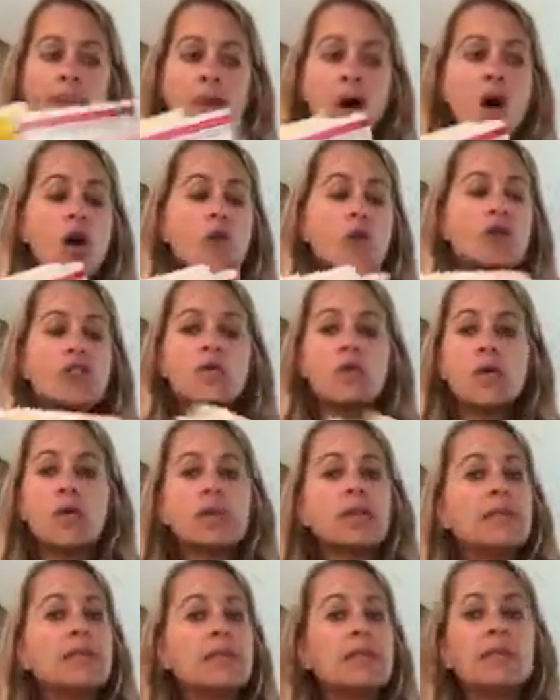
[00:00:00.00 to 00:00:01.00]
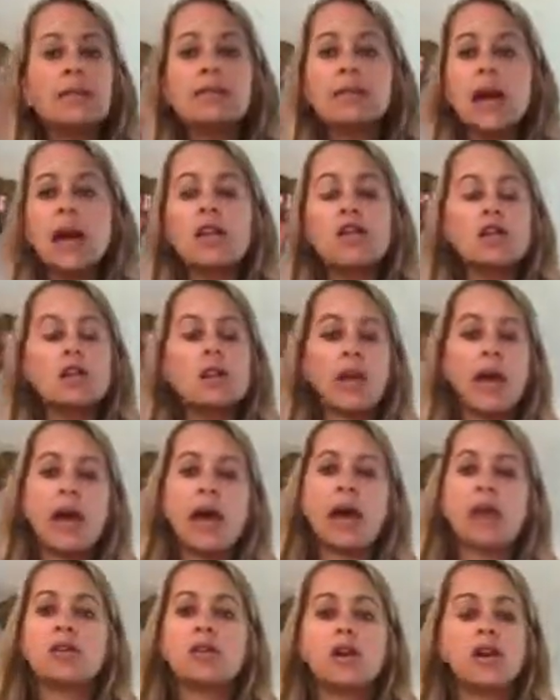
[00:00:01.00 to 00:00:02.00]
all those voices inside your
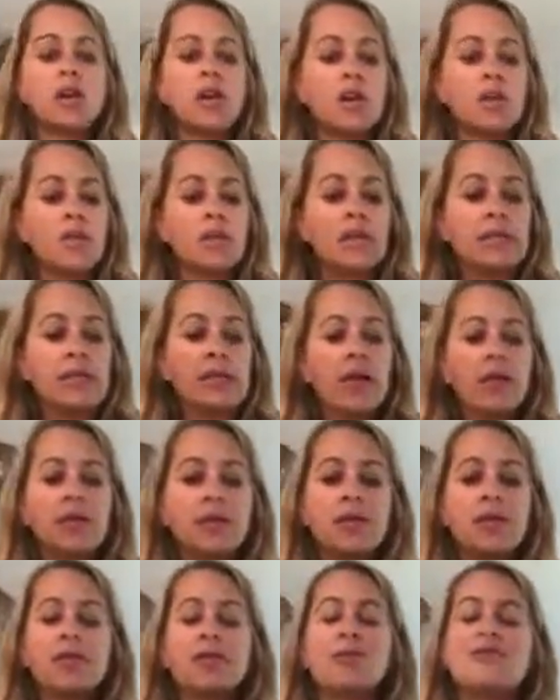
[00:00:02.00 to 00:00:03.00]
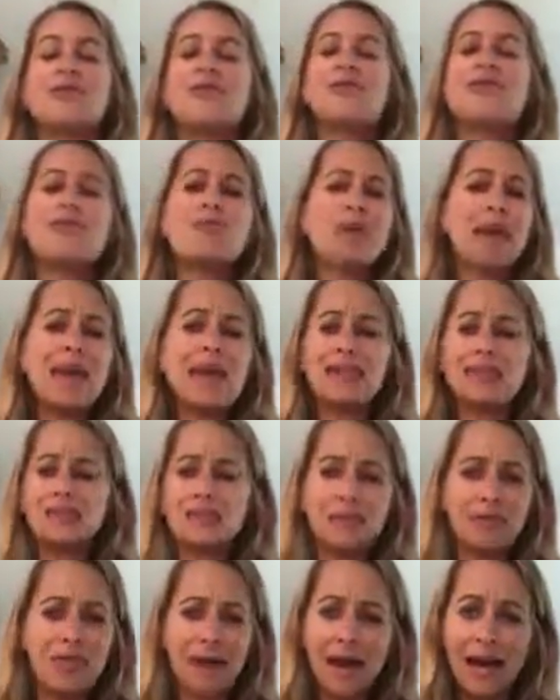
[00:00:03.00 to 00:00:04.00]
head are going to be telling you, you can't
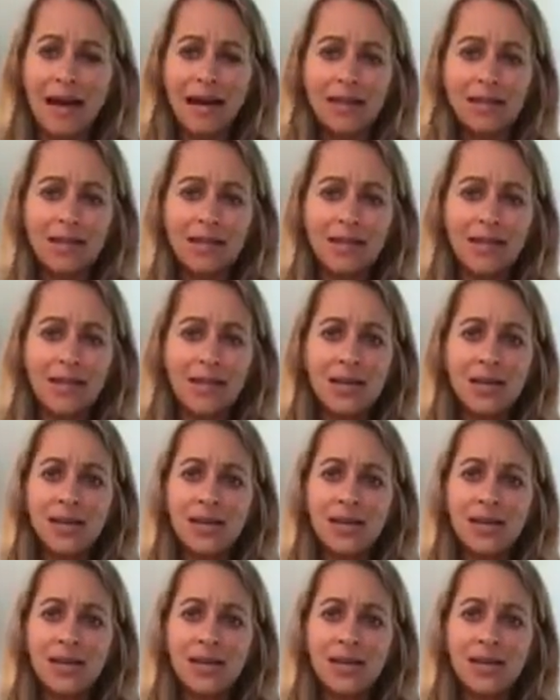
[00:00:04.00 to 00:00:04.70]
do that.